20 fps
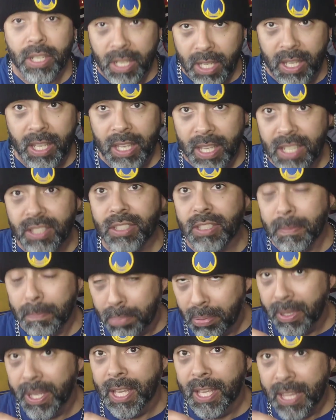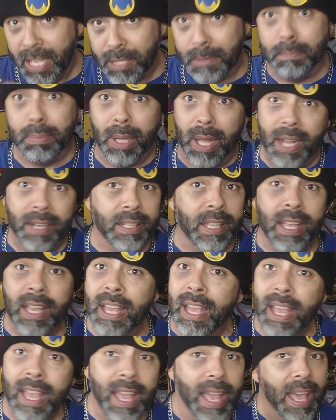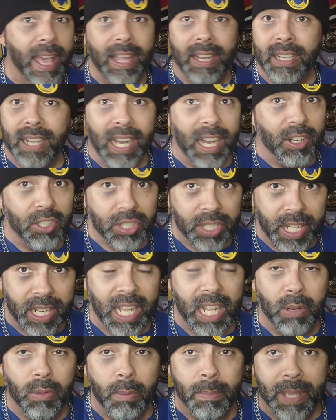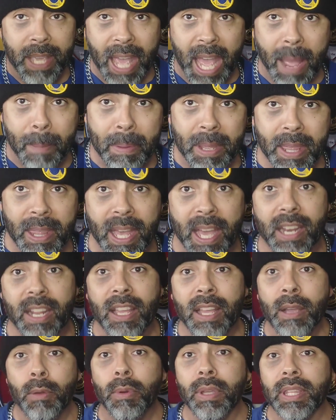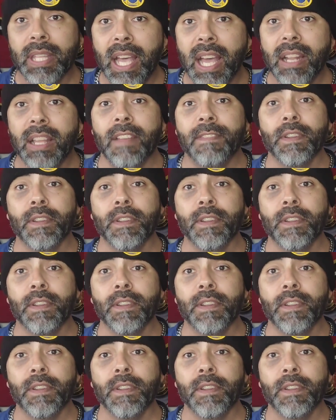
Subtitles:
He hits the play that's blocked, and Kyle Shanahan will be happy with that.